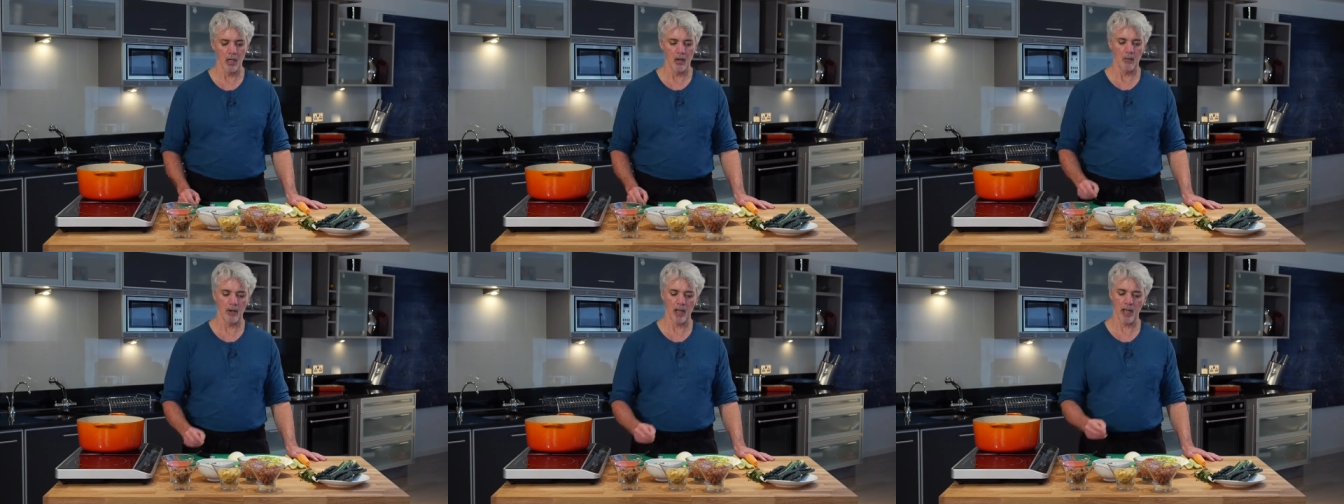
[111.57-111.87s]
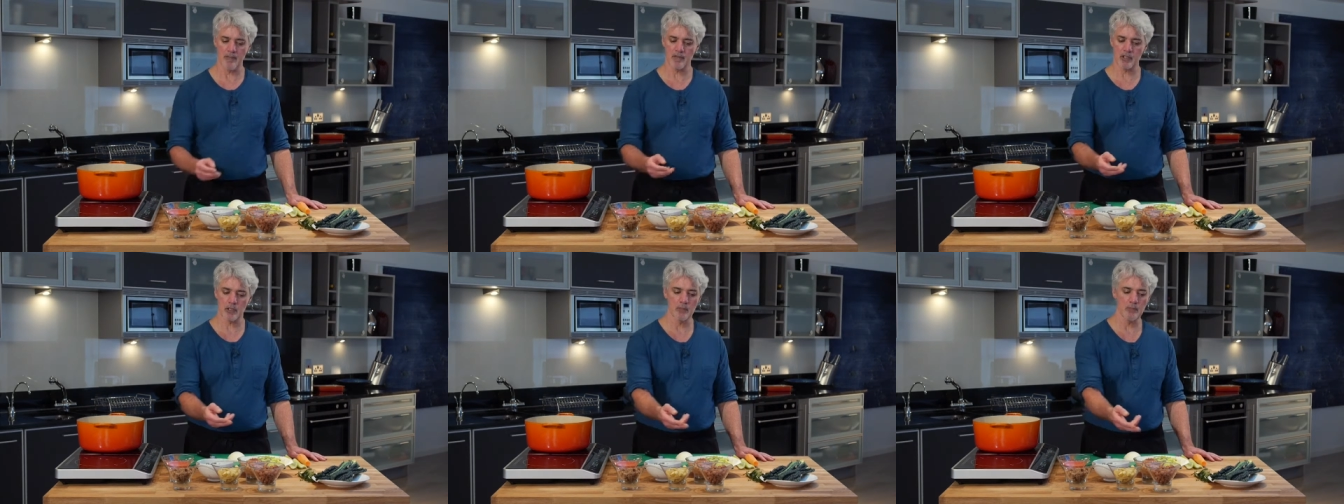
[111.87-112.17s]
We
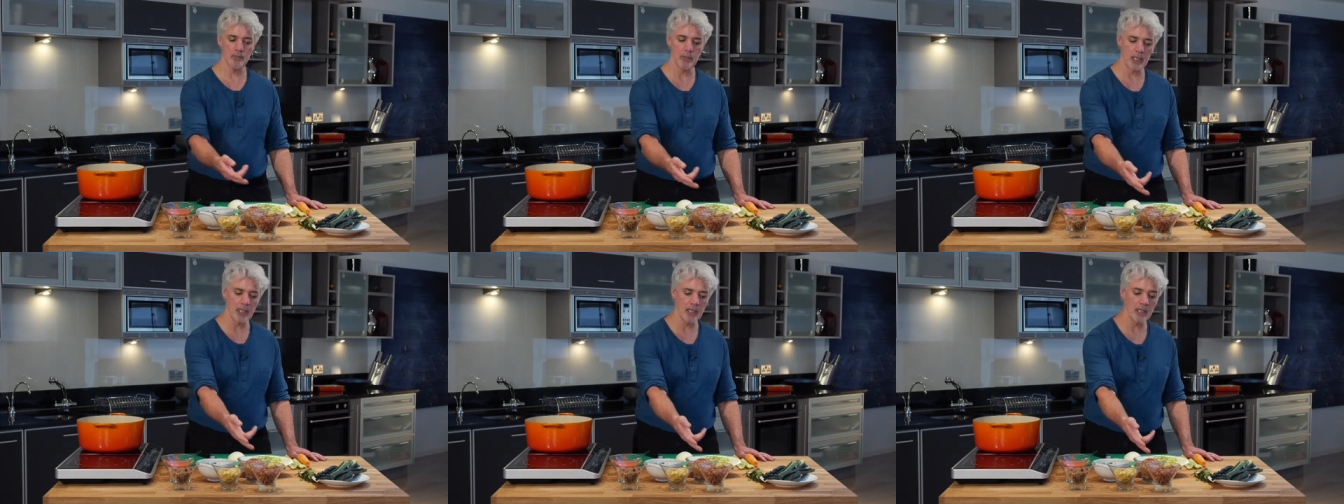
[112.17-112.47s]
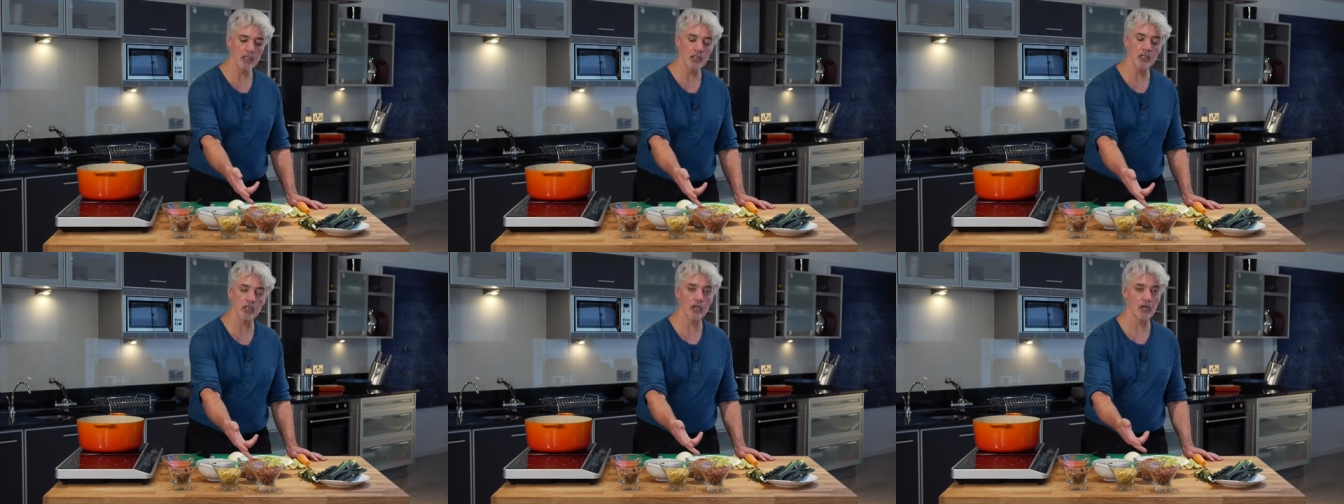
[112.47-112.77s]
have some
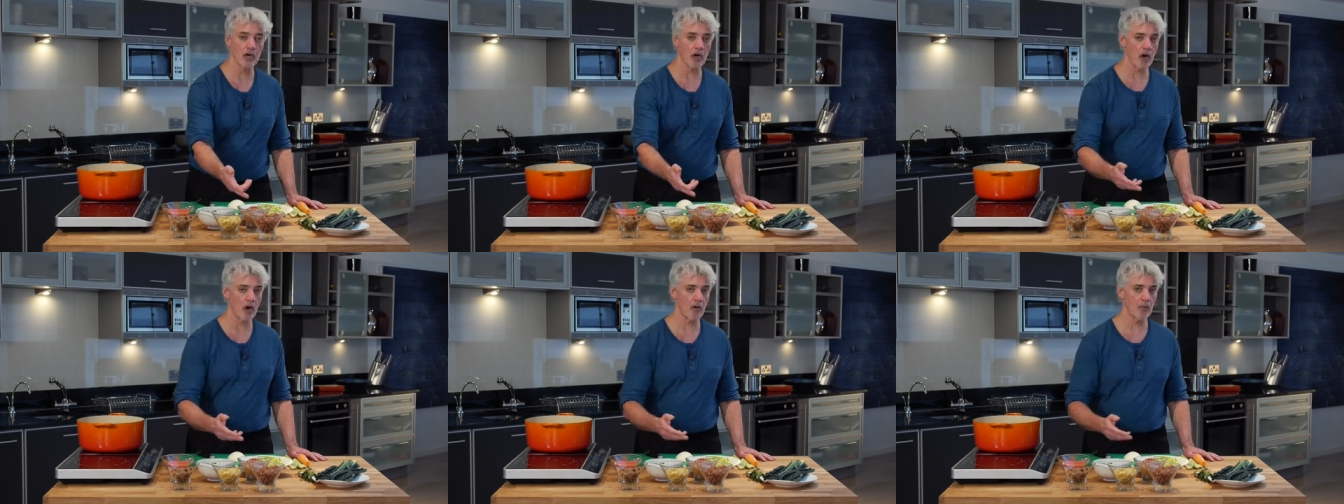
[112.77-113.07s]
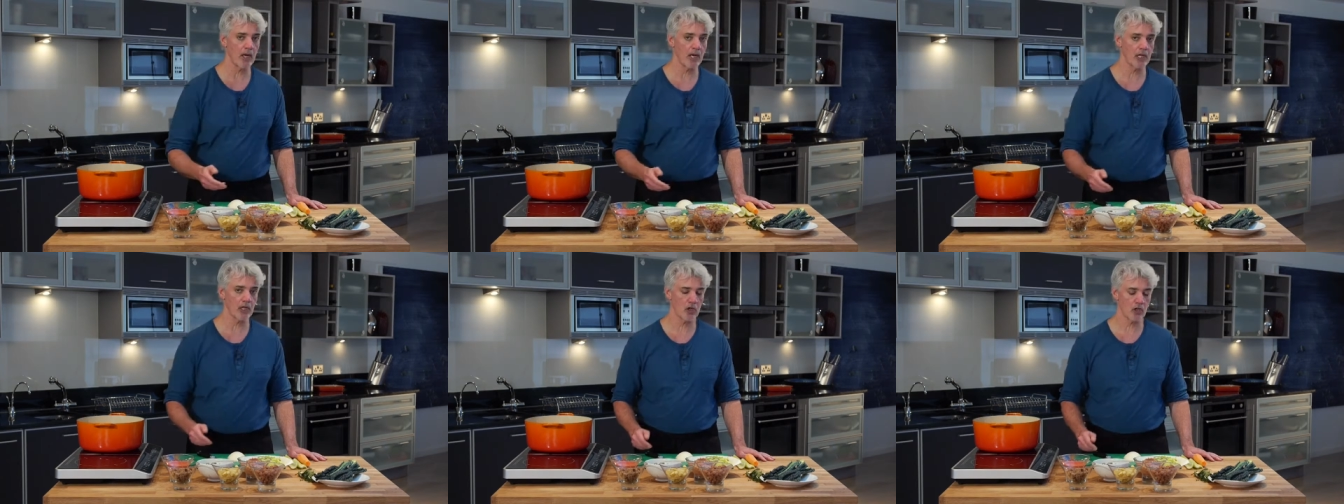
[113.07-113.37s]
beans that are
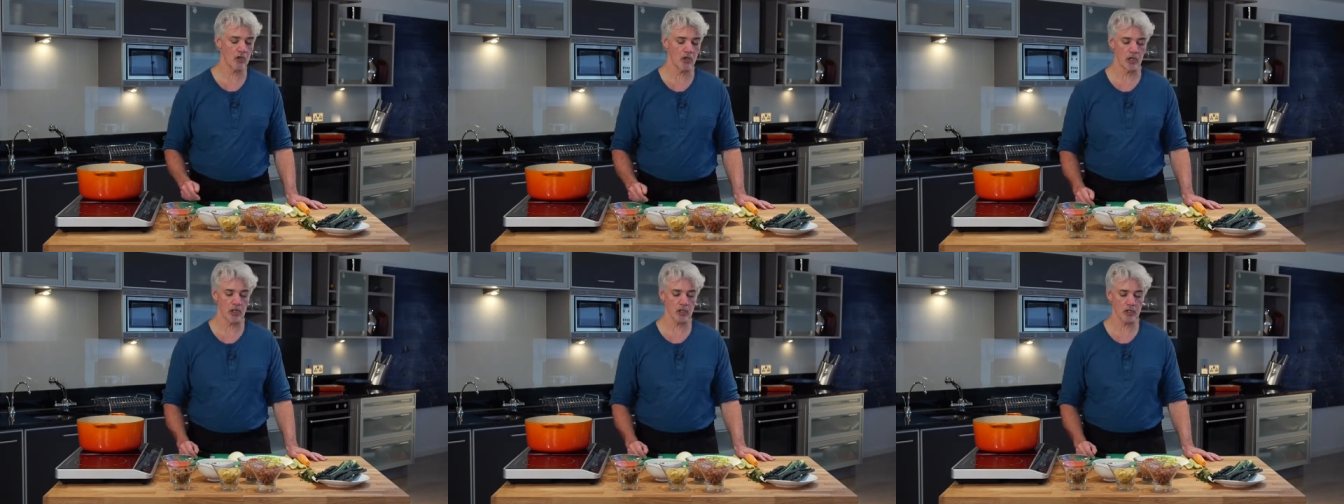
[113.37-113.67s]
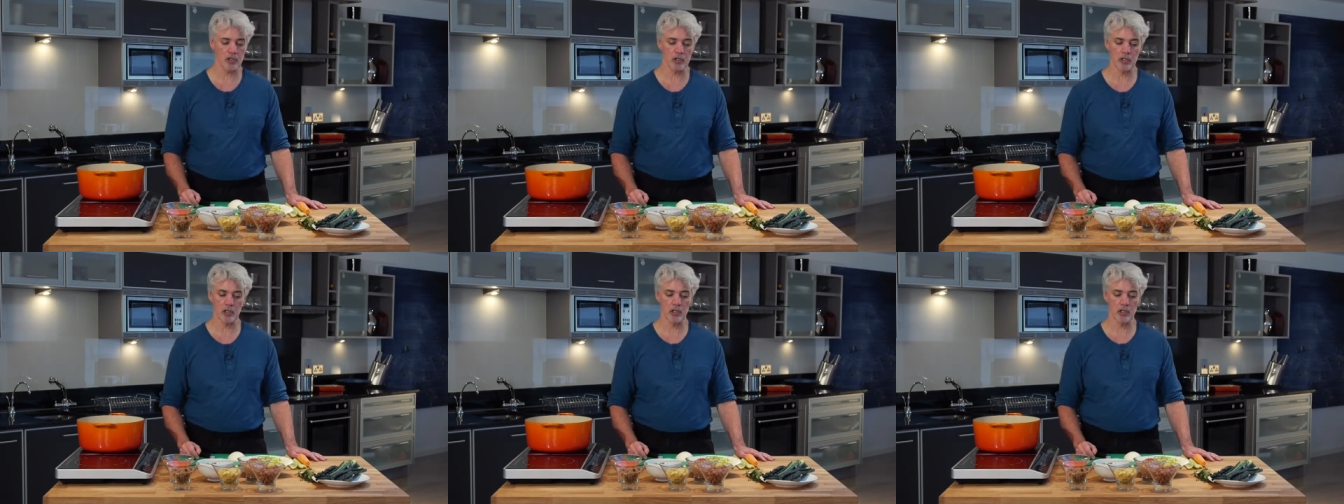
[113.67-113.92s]
already cooked.